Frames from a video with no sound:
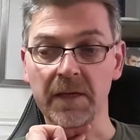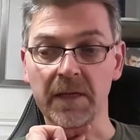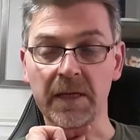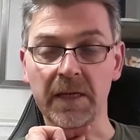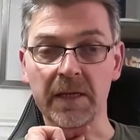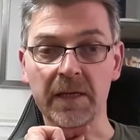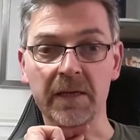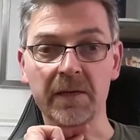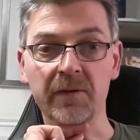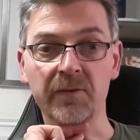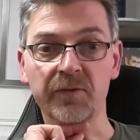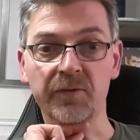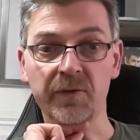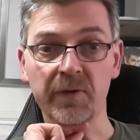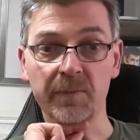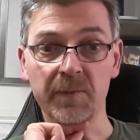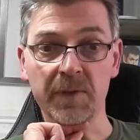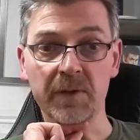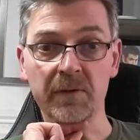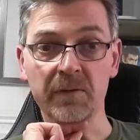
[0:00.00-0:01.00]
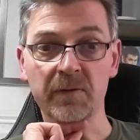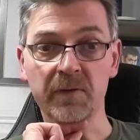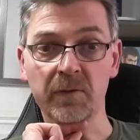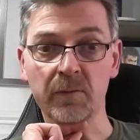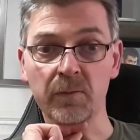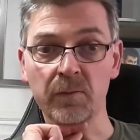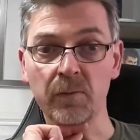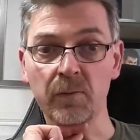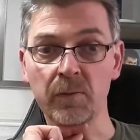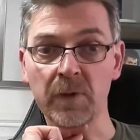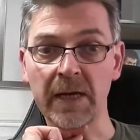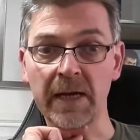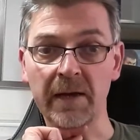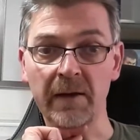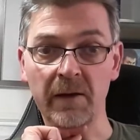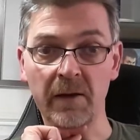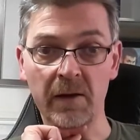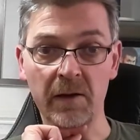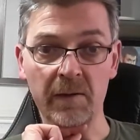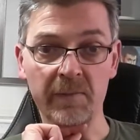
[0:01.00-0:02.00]
in tribute to all our
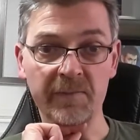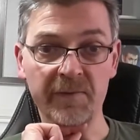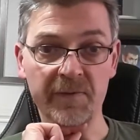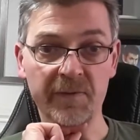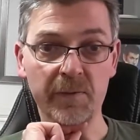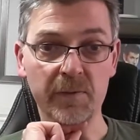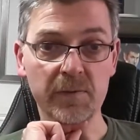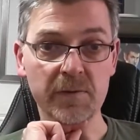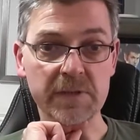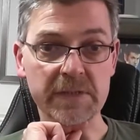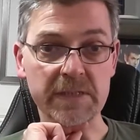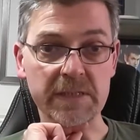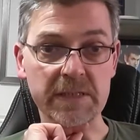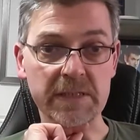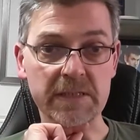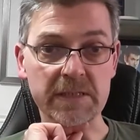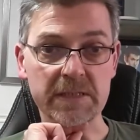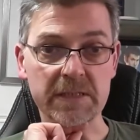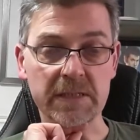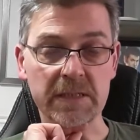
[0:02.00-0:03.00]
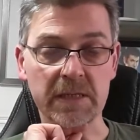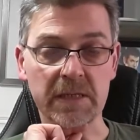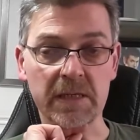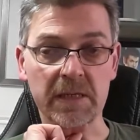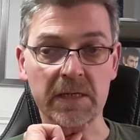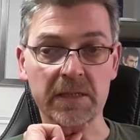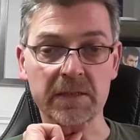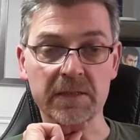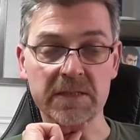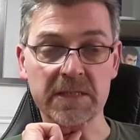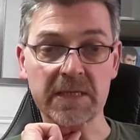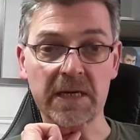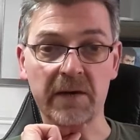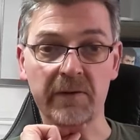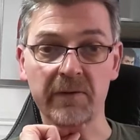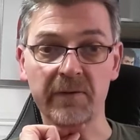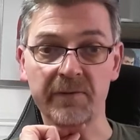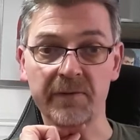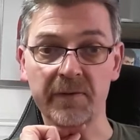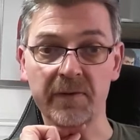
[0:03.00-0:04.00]
armed forces and the
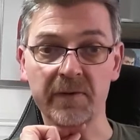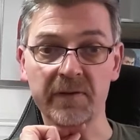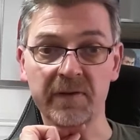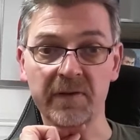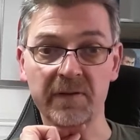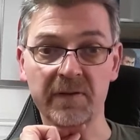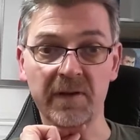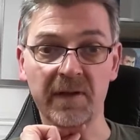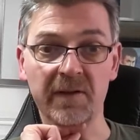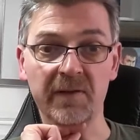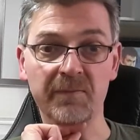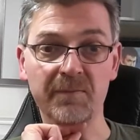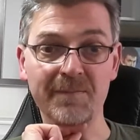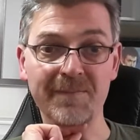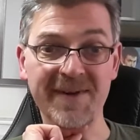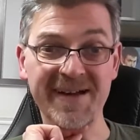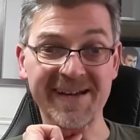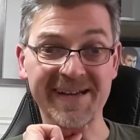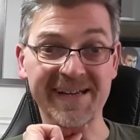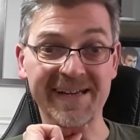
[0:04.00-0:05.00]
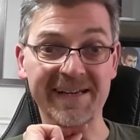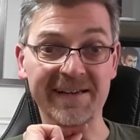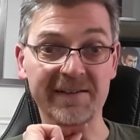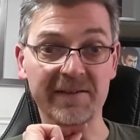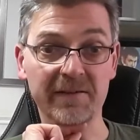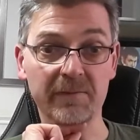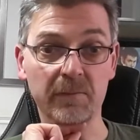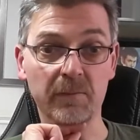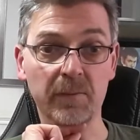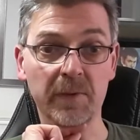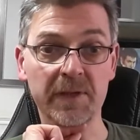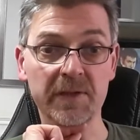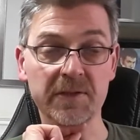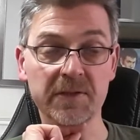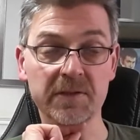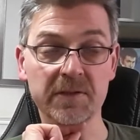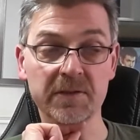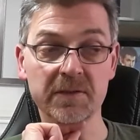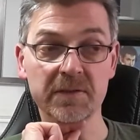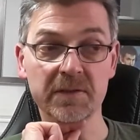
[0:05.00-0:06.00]
sacrifices they've made,
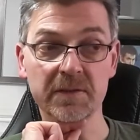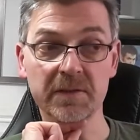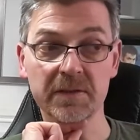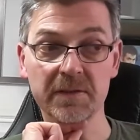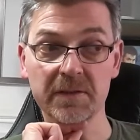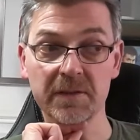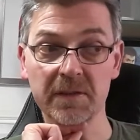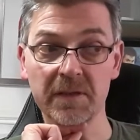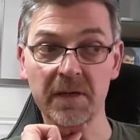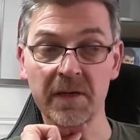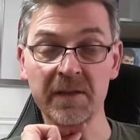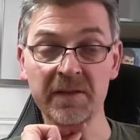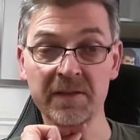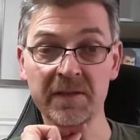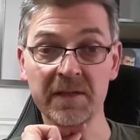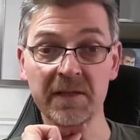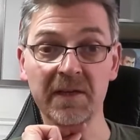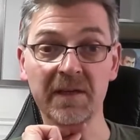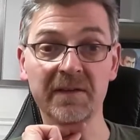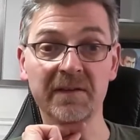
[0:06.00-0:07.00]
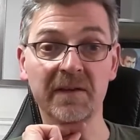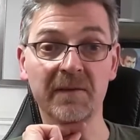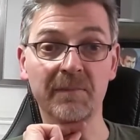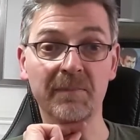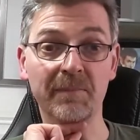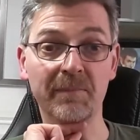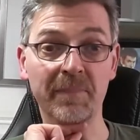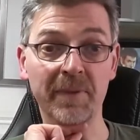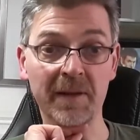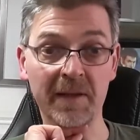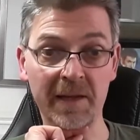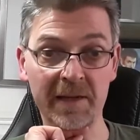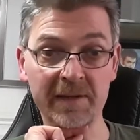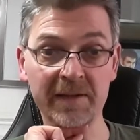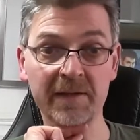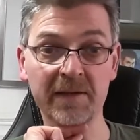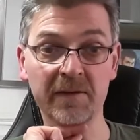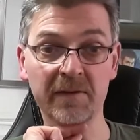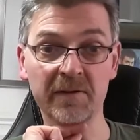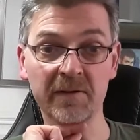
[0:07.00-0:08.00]
which I think is a
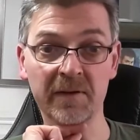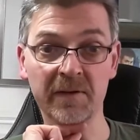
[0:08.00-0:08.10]
bloody good